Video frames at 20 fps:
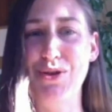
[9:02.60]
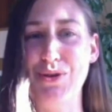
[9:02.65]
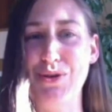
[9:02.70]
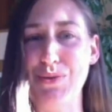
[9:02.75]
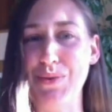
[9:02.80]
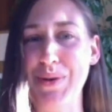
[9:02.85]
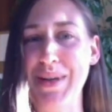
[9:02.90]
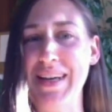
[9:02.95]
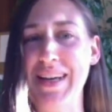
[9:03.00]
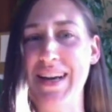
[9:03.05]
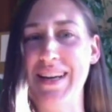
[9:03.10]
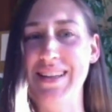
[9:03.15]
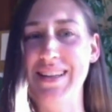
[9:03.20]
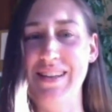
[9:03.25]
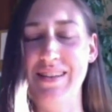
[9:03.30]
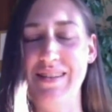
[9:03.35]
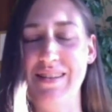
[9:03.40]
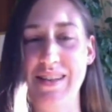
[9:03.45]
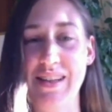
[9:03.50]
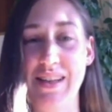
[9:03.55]
doing
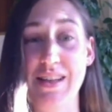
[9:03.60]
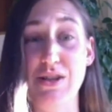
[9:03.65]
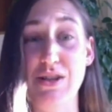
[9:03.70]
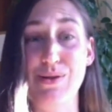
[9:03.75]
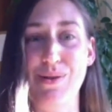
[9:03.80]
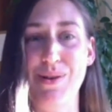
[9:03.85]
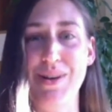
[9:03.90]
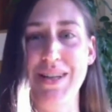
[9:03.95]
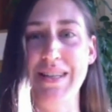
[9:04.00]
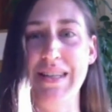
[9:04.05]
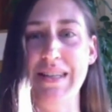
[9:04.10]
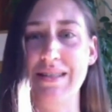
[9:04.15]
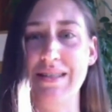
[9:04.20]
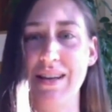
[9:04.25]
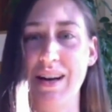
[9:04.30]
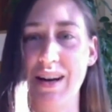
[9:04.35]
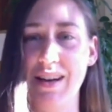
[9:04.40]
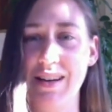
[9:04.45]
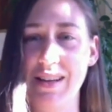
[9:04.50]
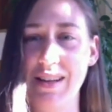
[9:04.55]
anything. It's already
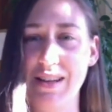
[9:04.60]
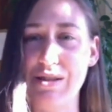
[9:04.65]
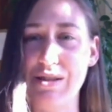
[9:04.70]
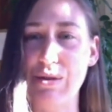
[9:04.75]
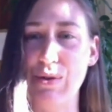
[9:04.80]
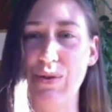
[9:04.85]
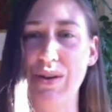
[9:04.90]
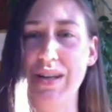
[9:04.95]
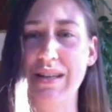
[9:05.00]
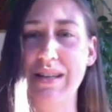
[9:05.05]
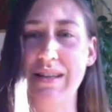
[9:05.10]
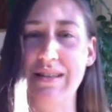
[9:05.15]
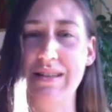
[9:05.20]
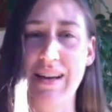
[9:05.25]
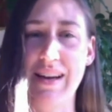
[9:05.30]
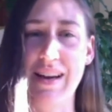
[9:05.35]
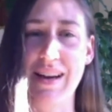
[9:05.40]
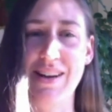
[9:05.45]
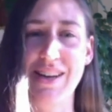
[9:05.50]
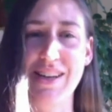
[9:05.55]
done. It's already
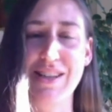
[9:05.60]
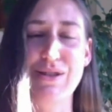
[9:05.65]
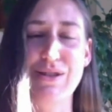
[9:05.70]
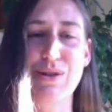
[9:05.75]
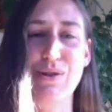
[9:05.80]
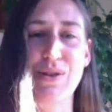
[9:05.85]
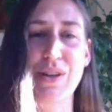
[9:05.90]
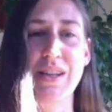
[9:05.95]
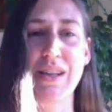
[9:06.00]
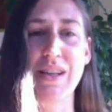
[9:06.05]
there. It's already